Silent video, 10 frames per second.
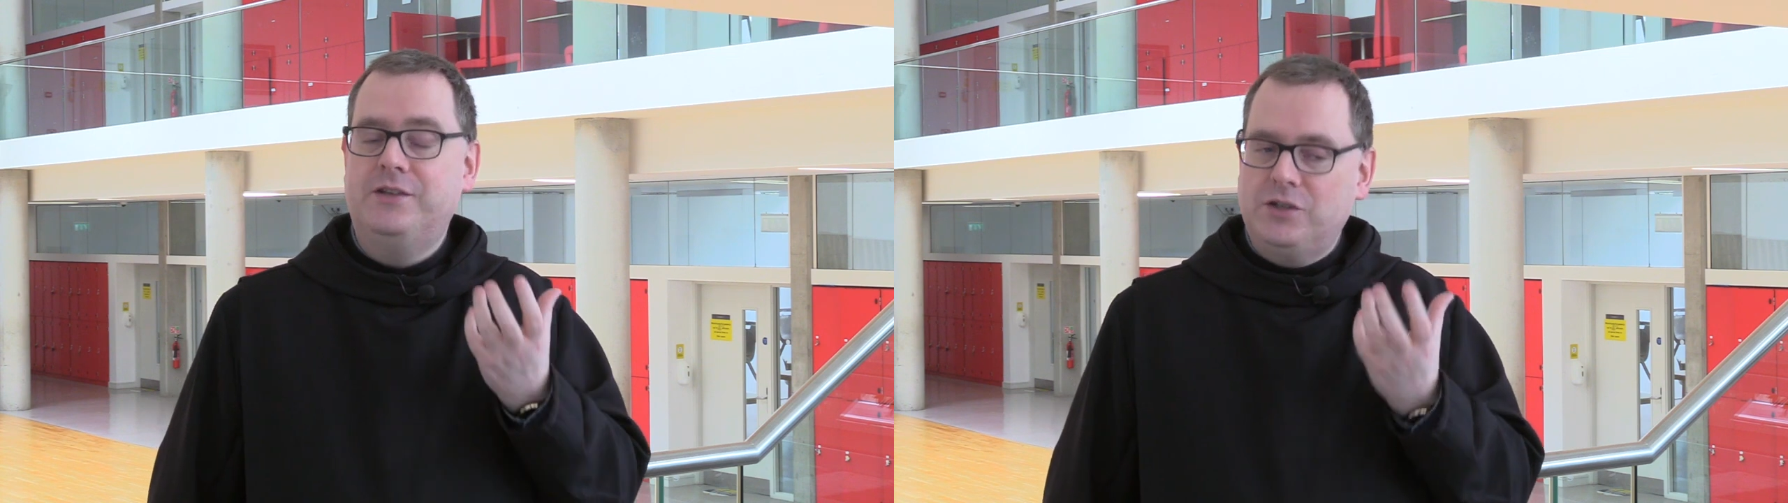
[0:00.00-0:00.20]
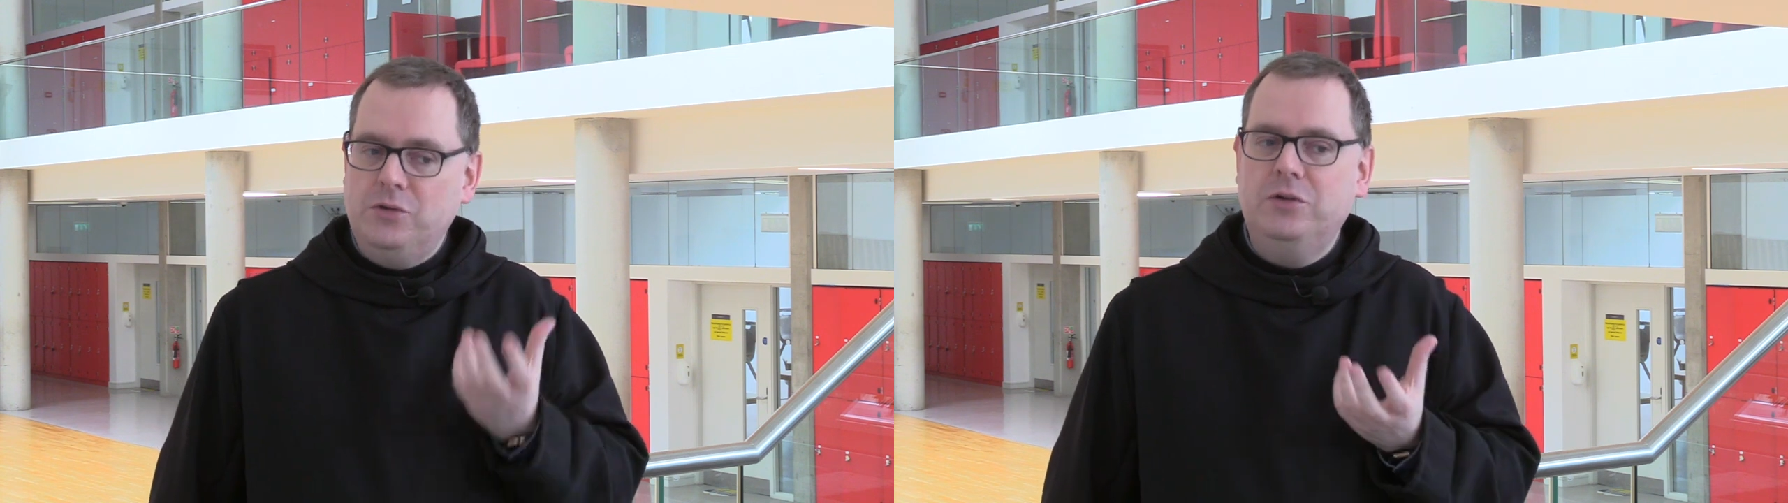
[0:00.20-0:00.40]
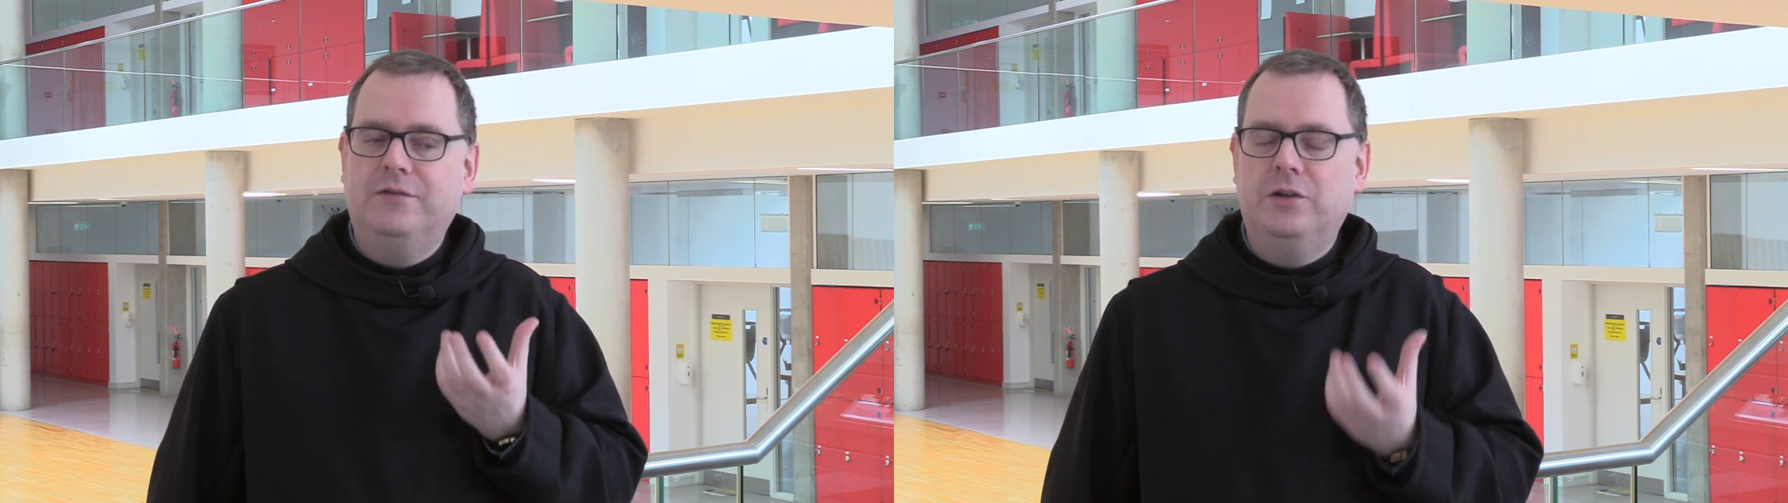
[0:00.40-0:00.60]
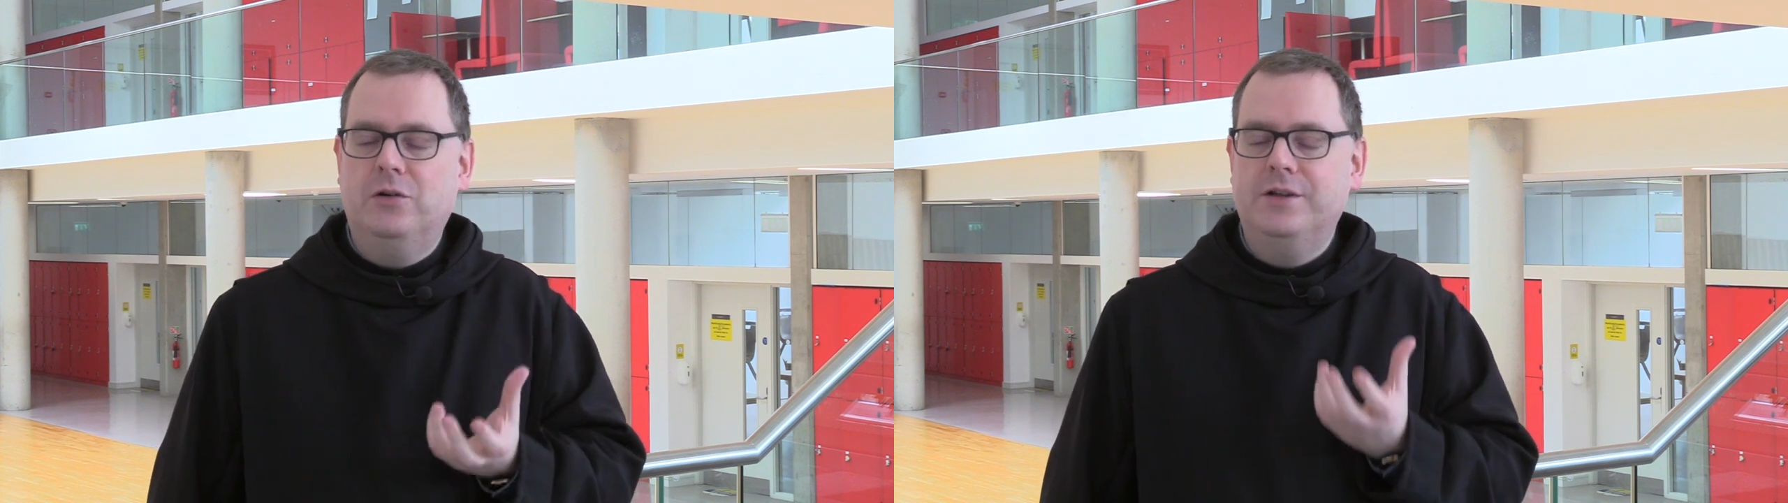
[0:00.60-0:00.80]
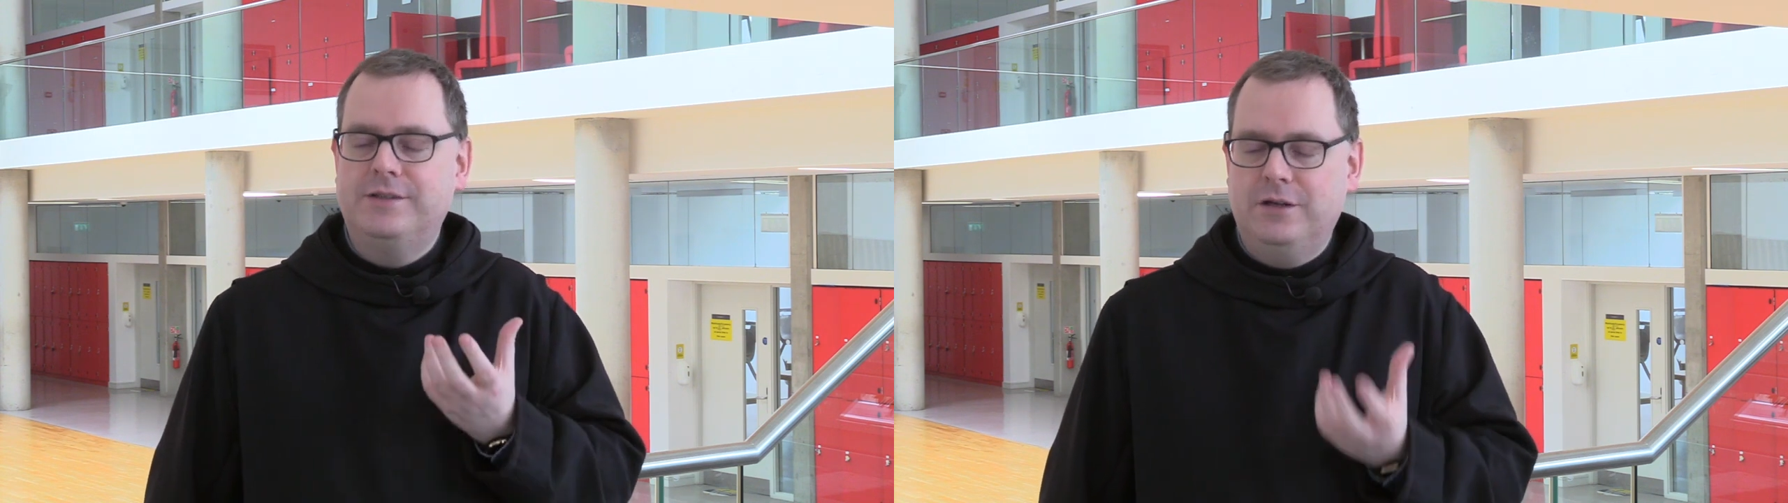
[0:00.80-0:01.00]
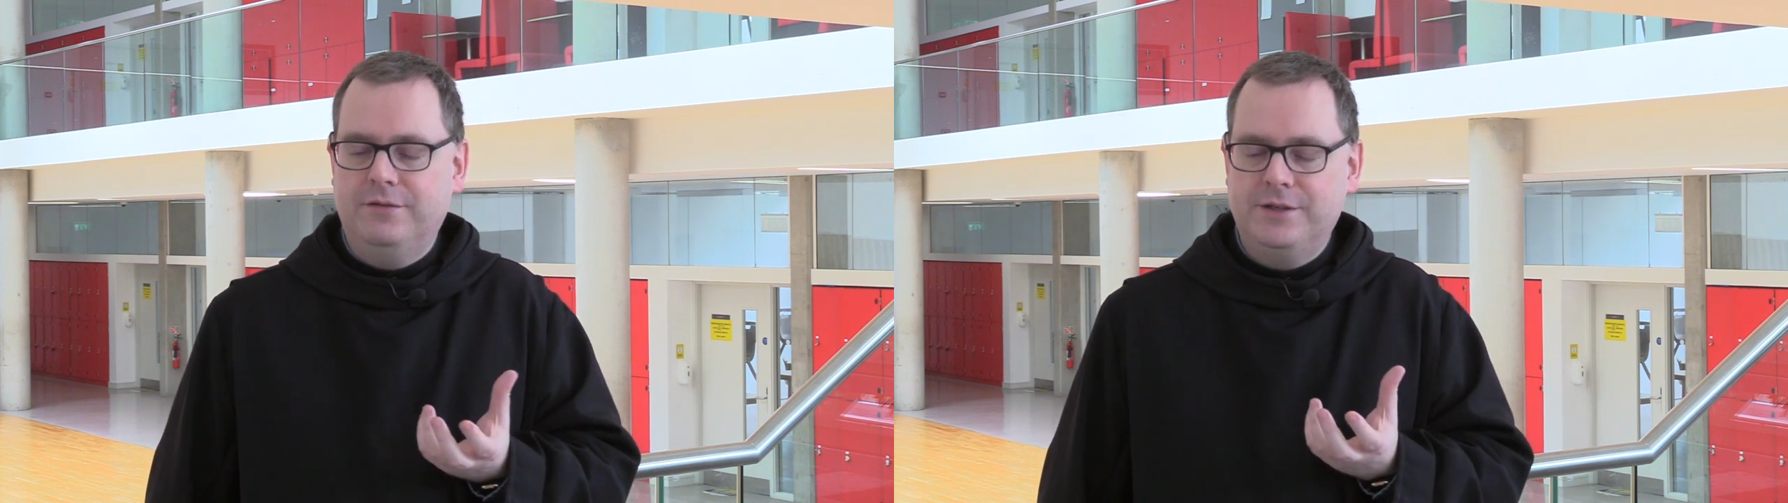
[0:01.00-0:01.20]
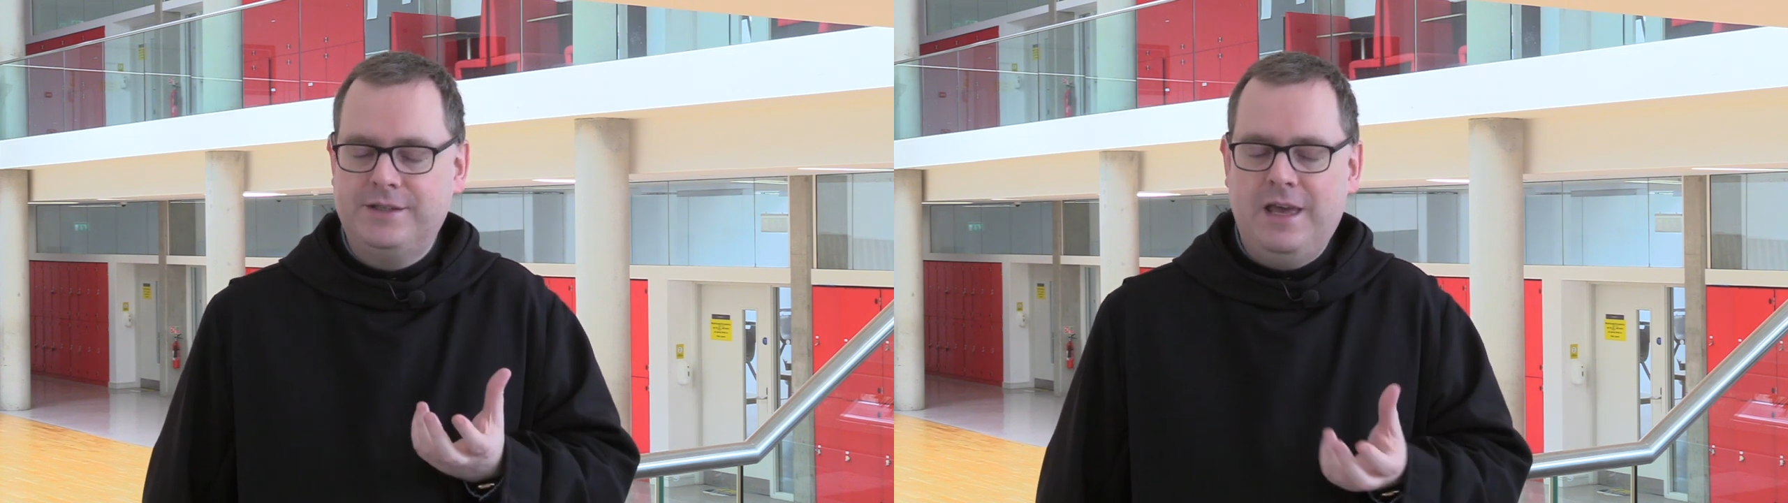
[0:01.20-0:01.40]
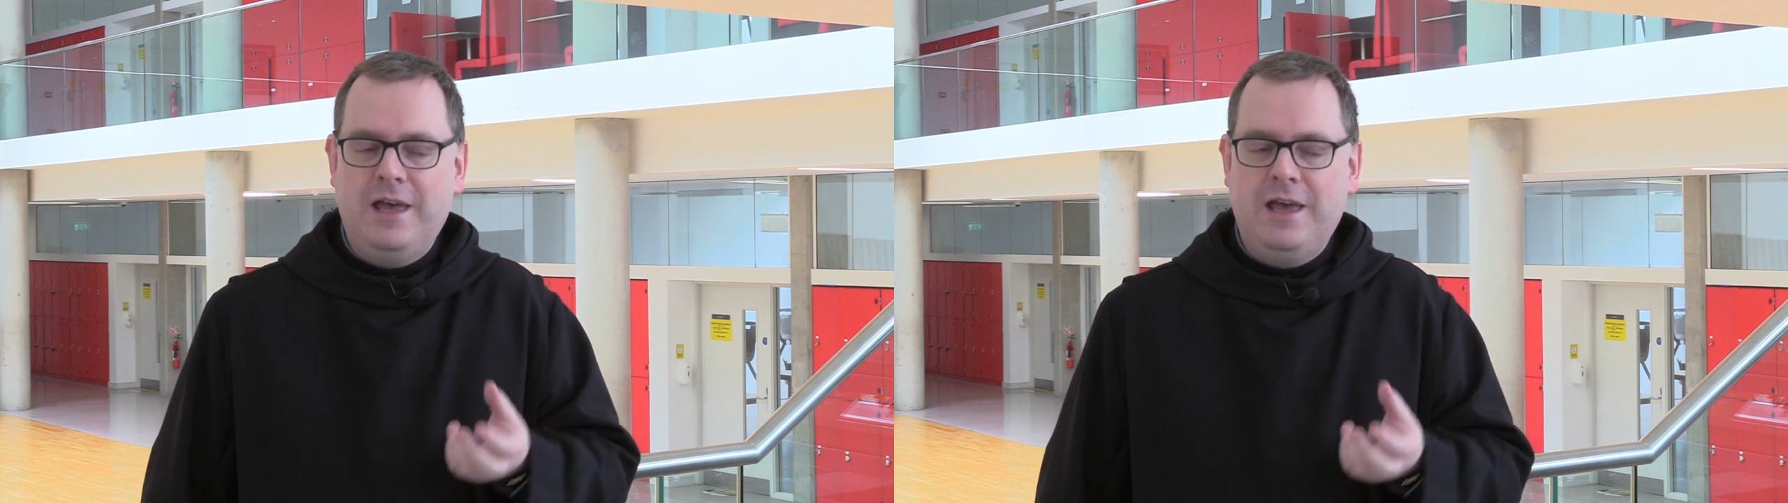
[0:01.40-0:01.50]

school of the Lord's service,